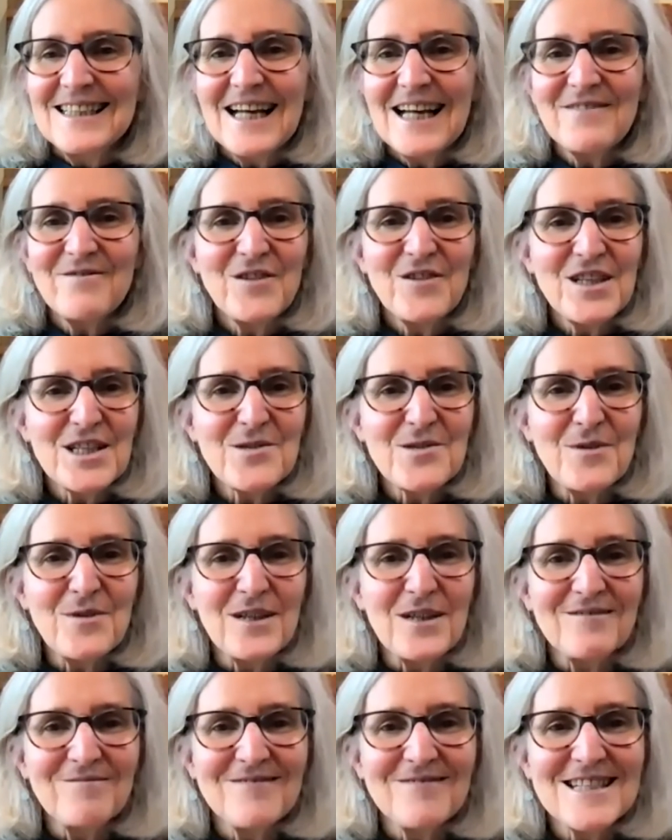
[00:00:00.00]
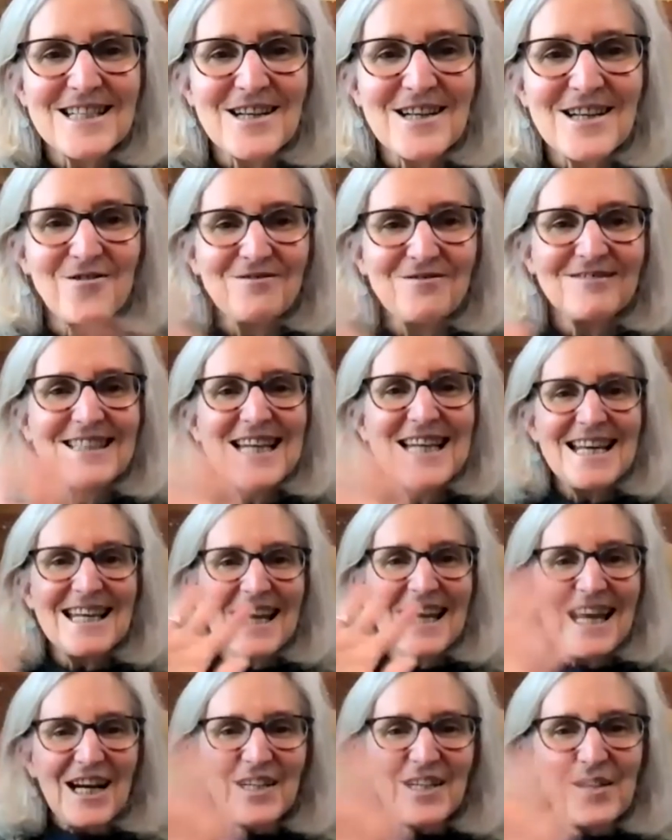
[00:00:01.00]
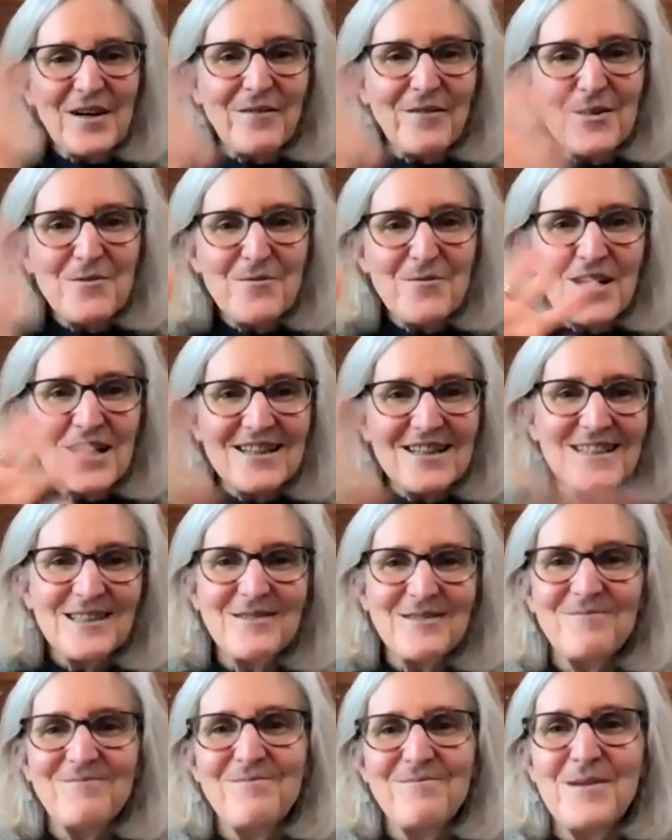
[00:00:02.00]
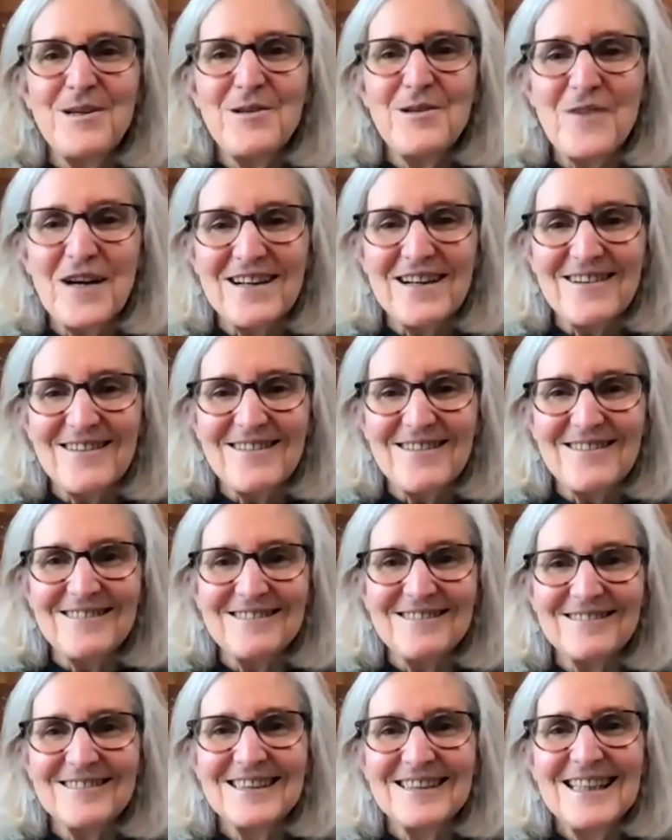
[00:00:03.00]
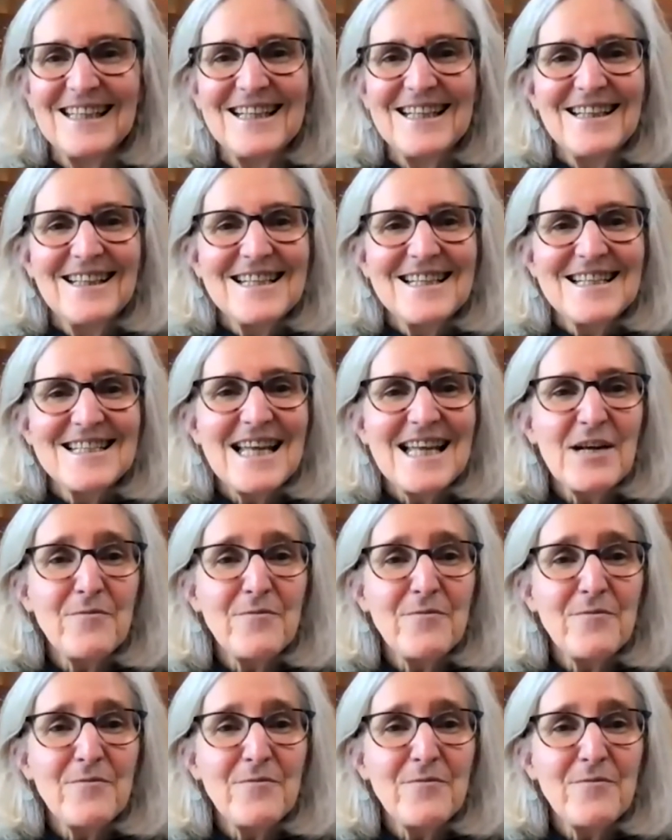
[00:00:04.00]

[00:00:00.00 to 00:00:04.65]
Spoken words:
for this one. So take care, everyone. Be well. Stay